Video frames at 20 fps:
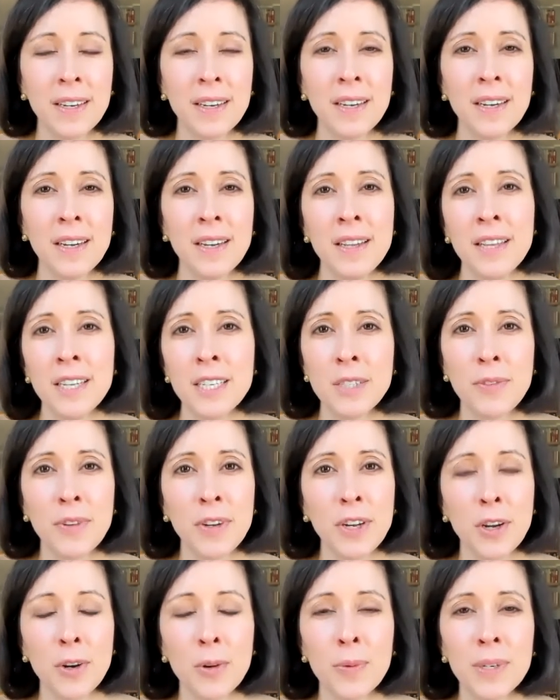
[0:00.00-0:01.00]
In this
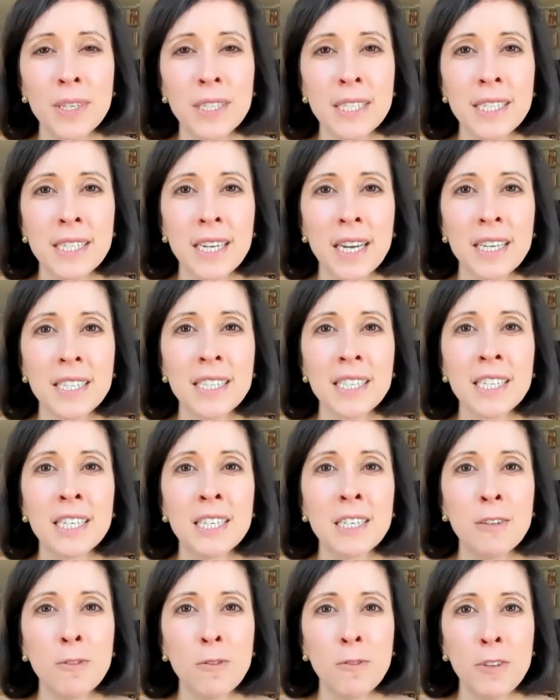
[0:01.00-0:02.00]
video, we discuss the
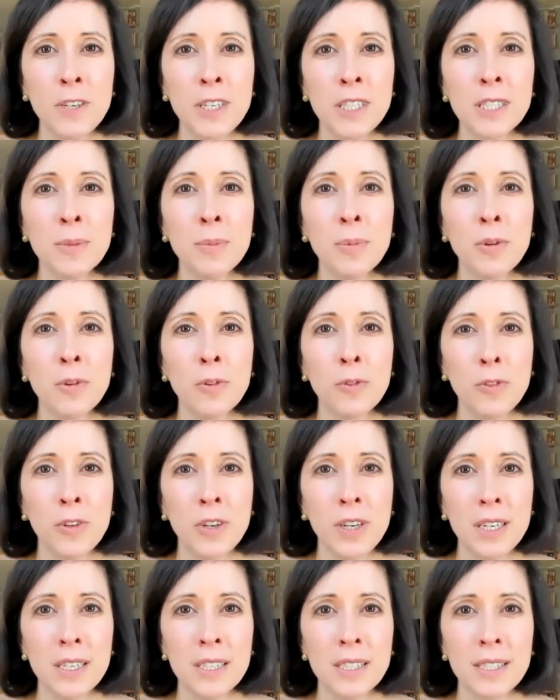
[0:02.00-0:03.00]
defeasible
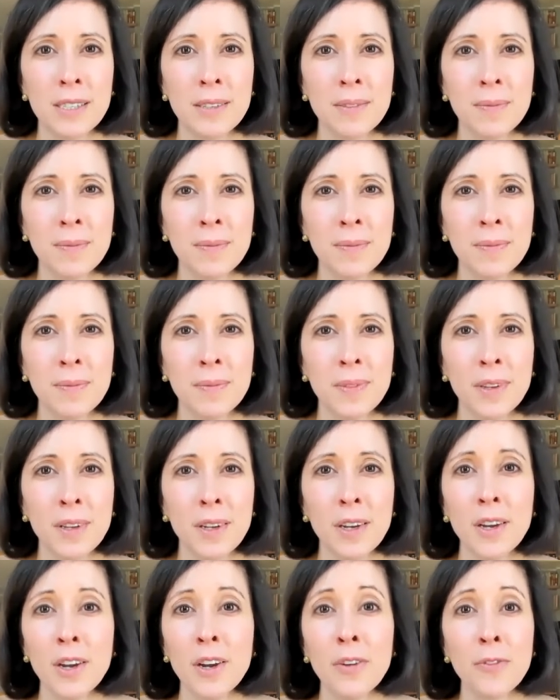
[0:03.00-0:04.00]
fees.
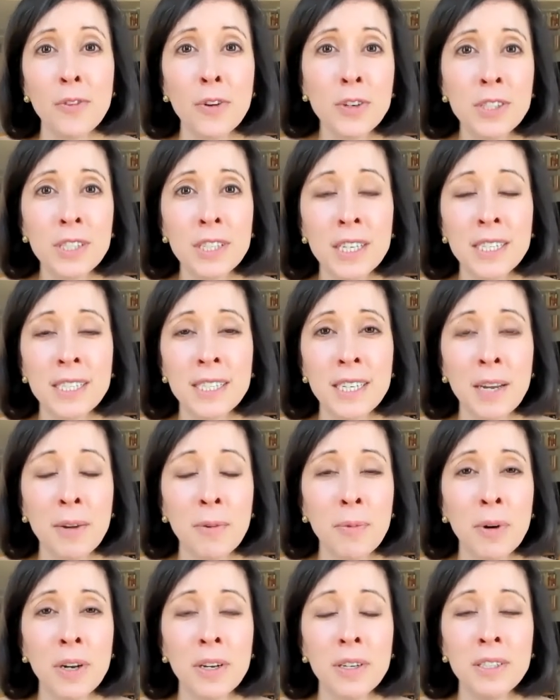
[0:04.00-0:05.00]
First, let's say
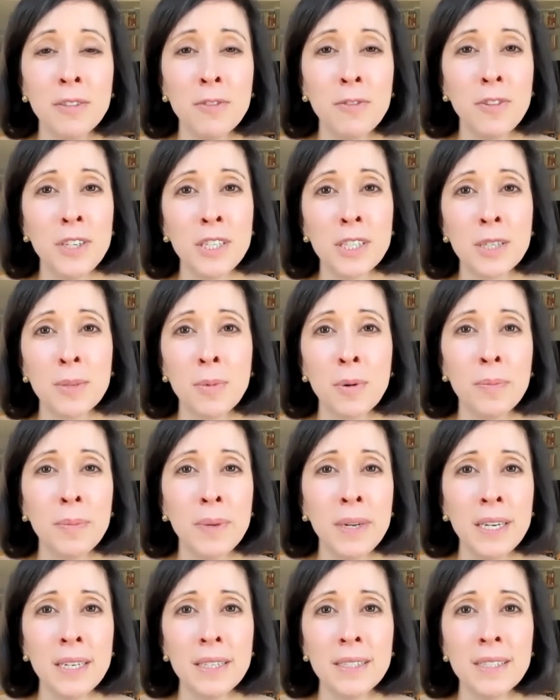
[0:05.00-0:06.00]
what defeasible
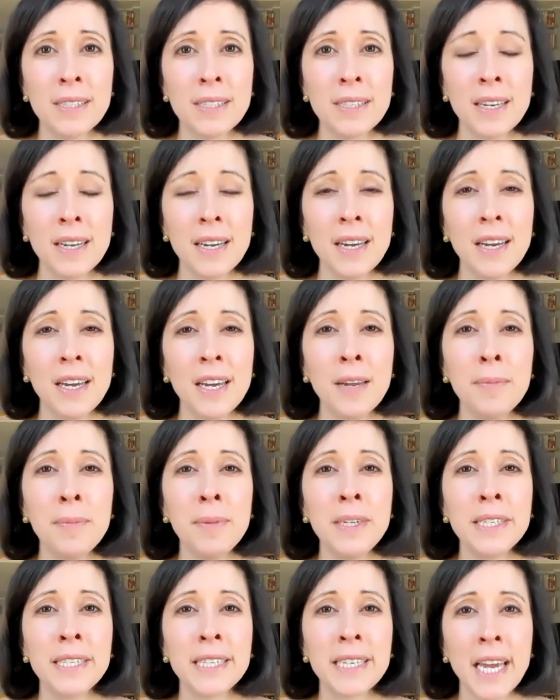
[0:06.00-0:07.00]
means. It
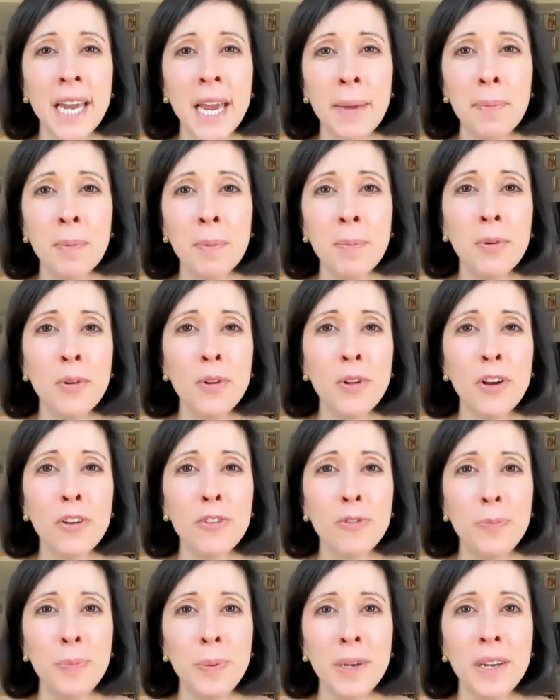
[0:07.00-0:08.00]
means capable
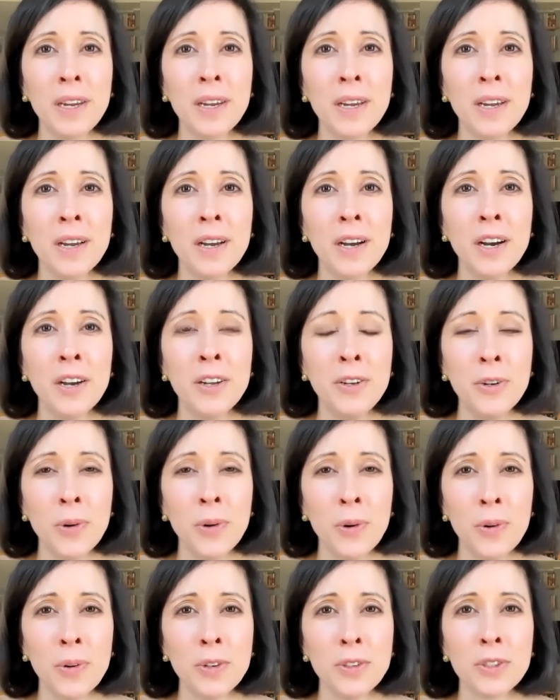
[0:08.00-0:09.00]
of being
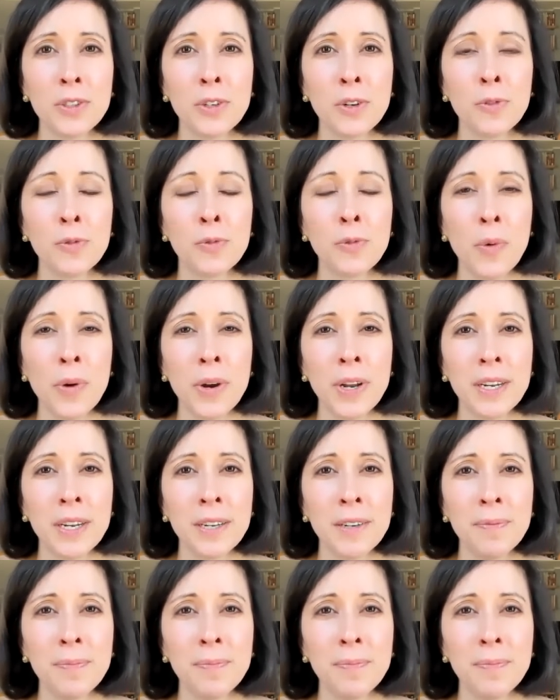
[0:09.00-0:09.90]
annulled or voided.